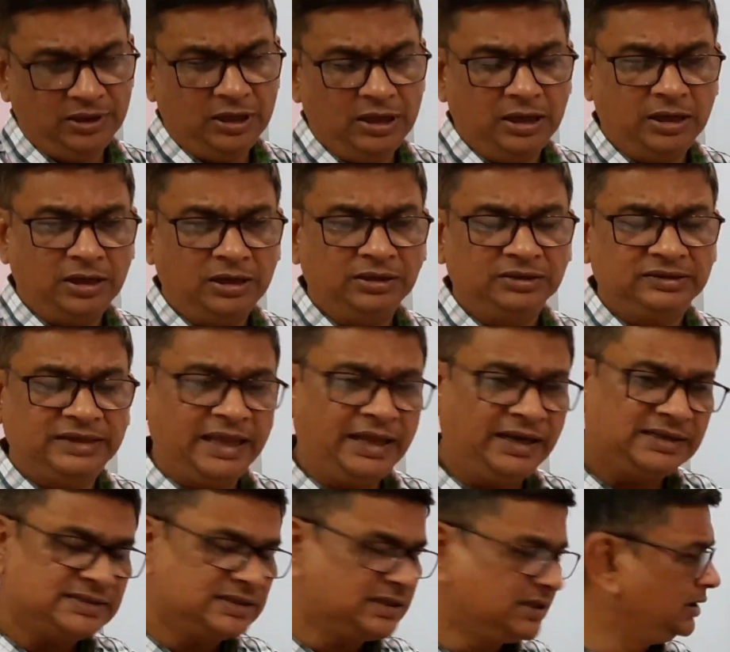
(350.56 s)
There
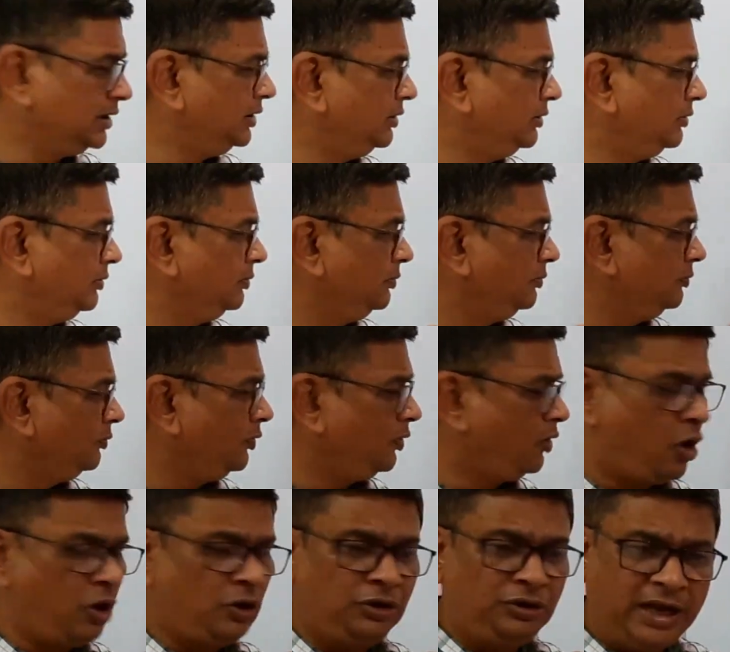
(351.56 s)
is a
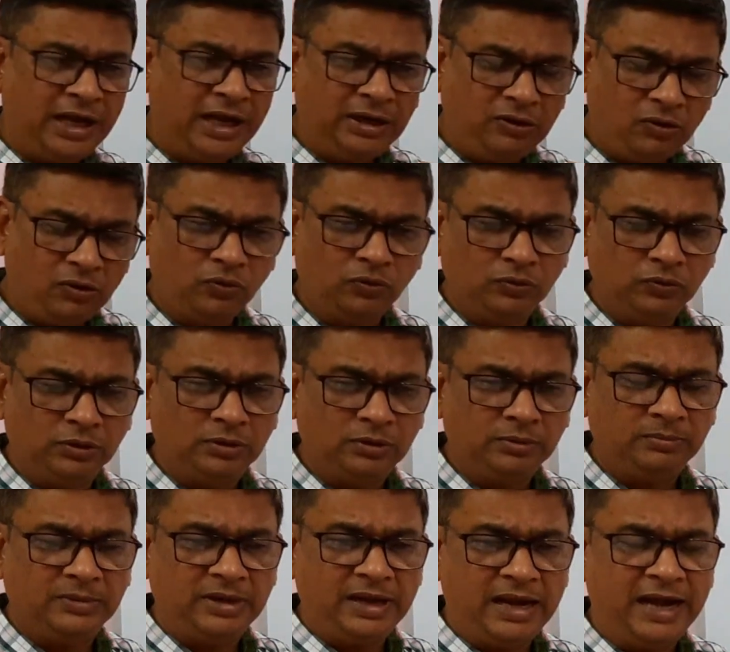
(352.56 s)
octet rule
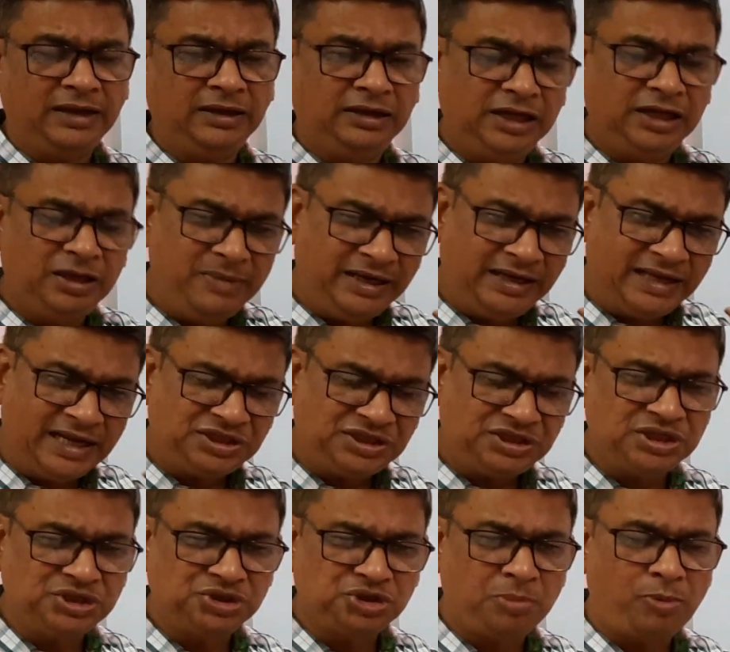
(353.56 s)
and
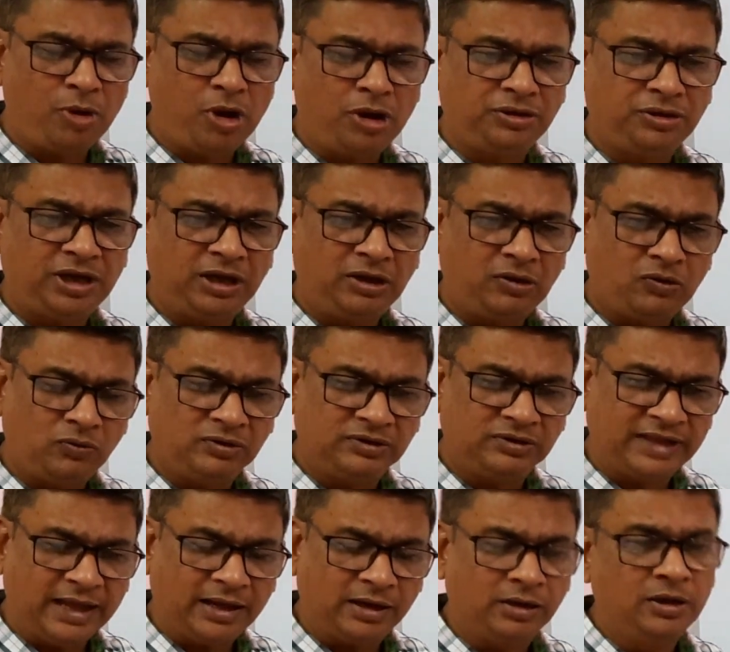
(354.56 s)
limitations of octet rule
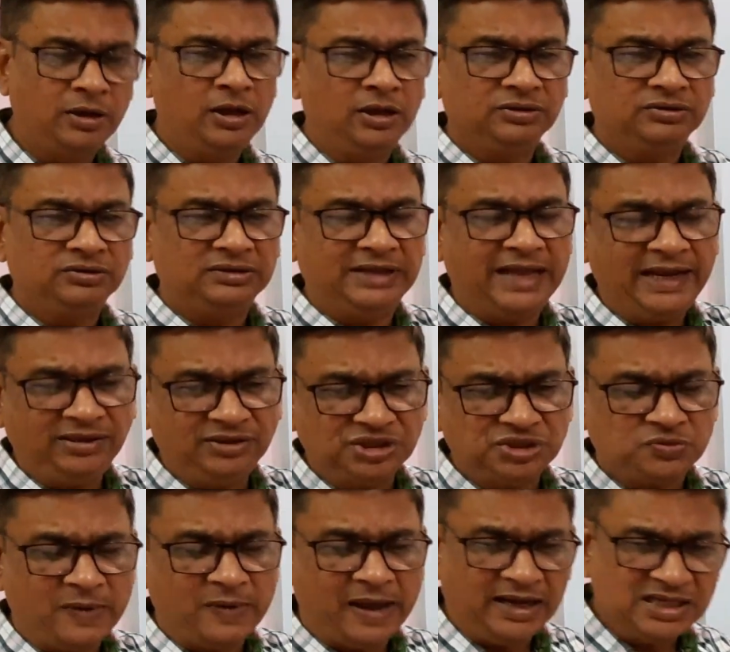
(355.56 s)
there. Like
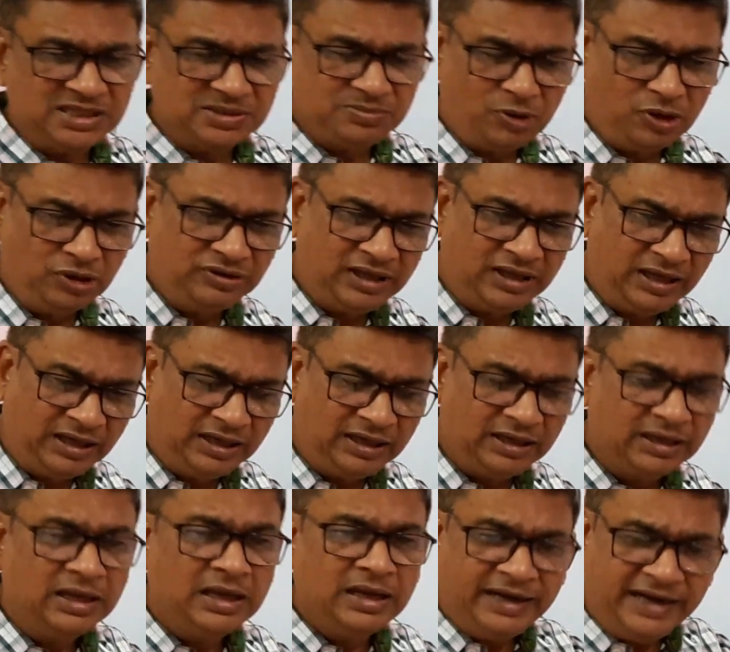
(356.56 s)
this valence bond
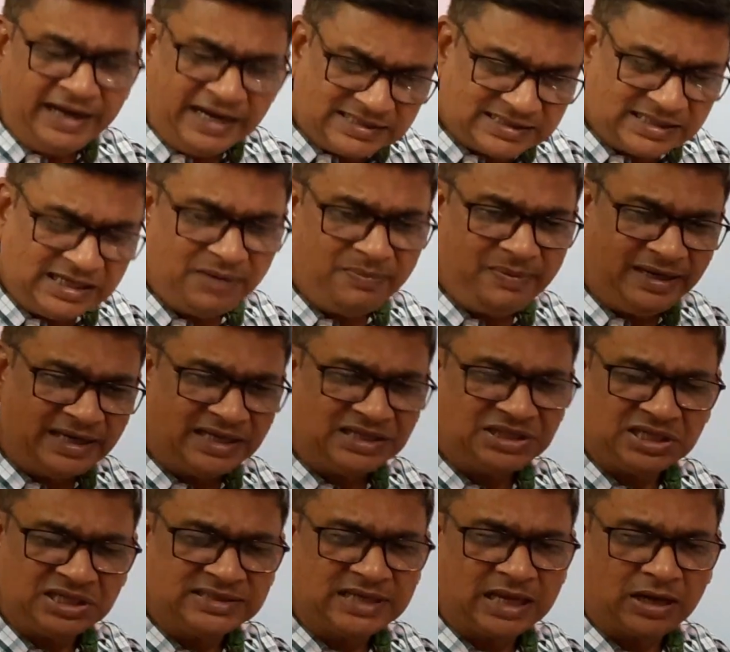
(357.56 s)
theory, its
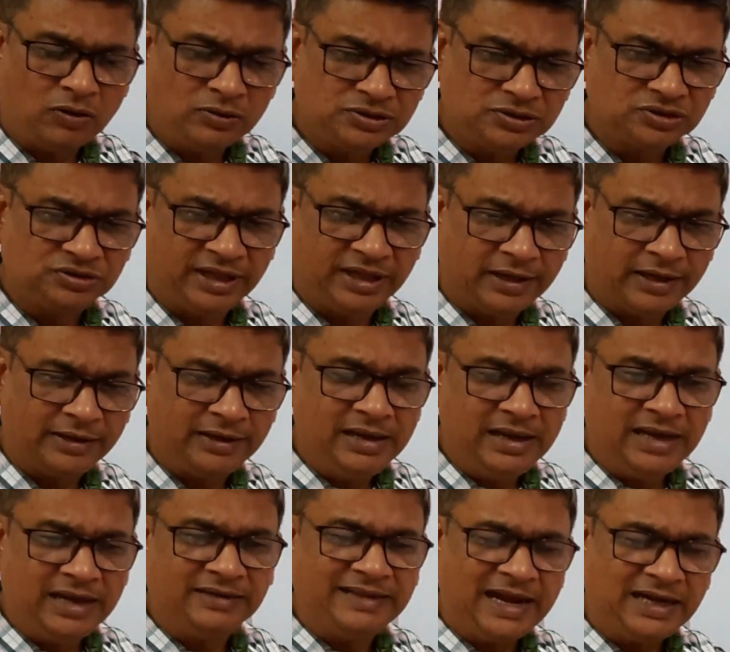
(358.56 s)
limitations are also there,
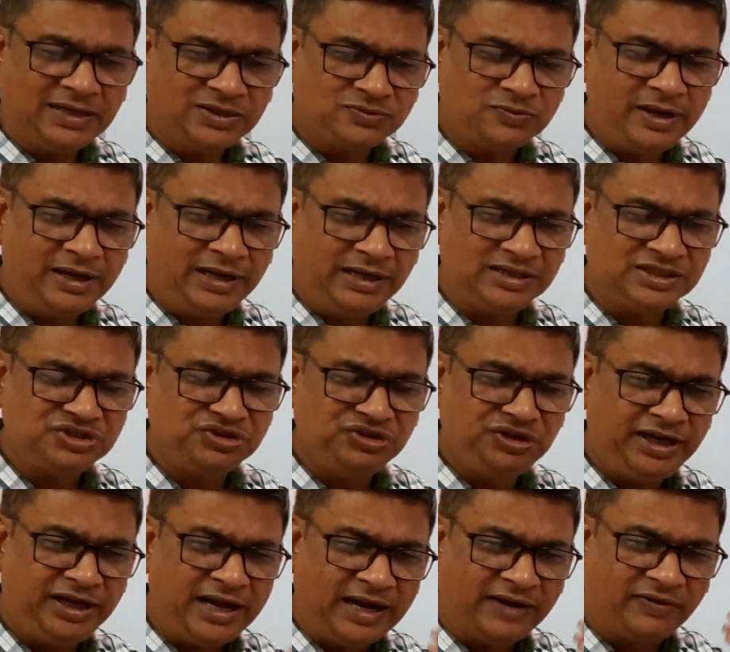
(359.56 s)
and that's why it is
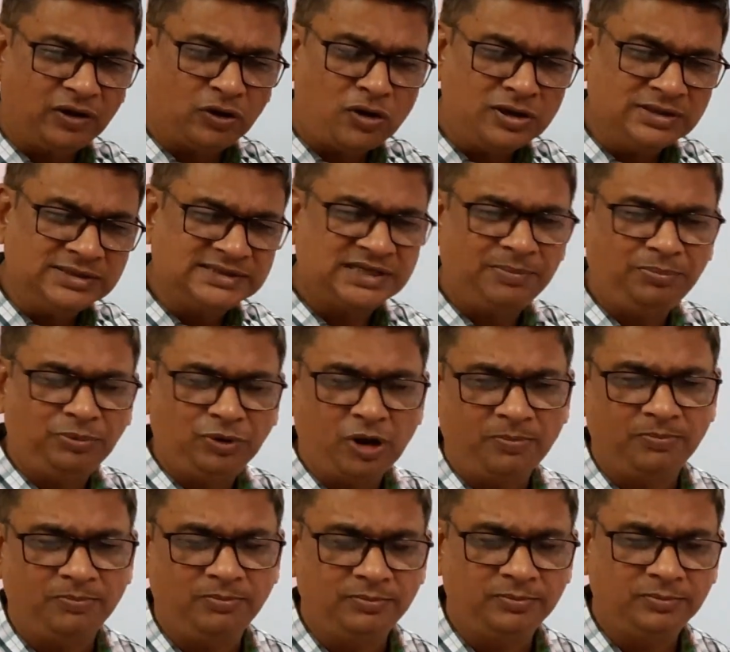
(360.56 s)
needed the concept
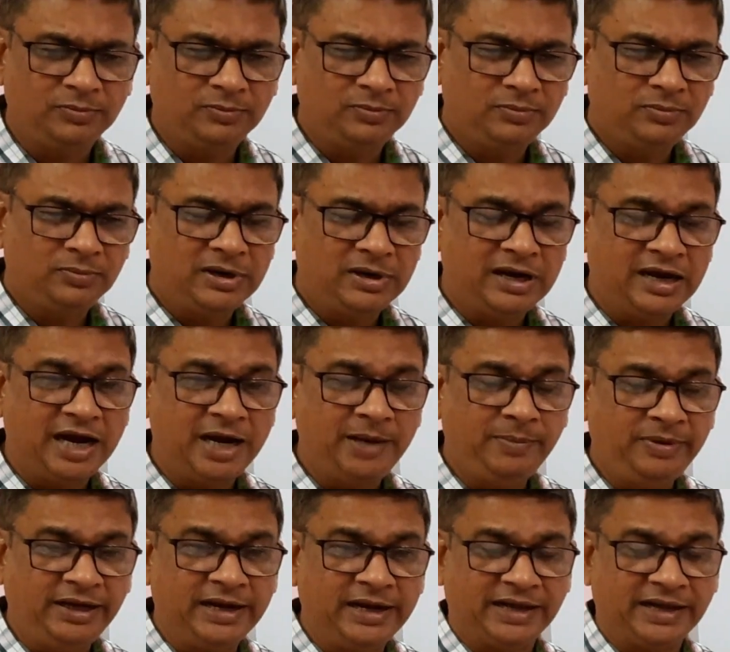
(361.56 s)
of
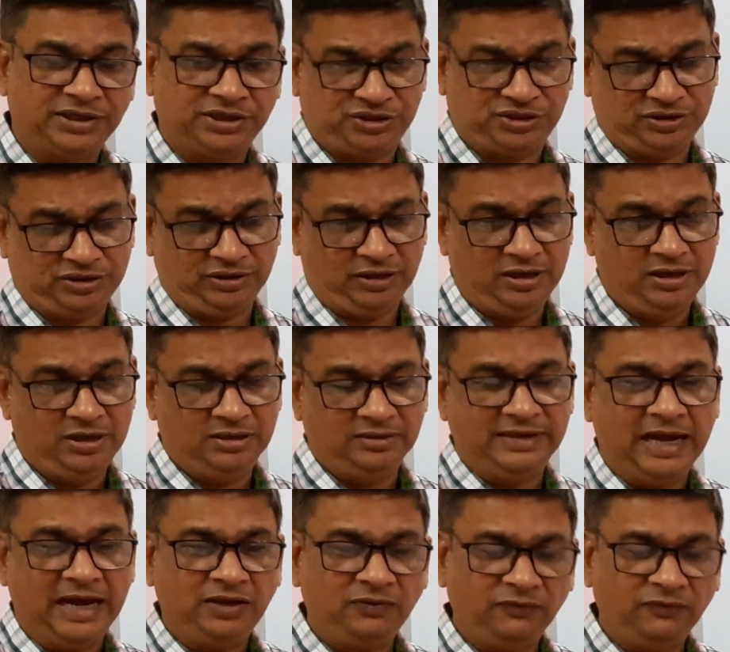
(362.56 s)
hybridization that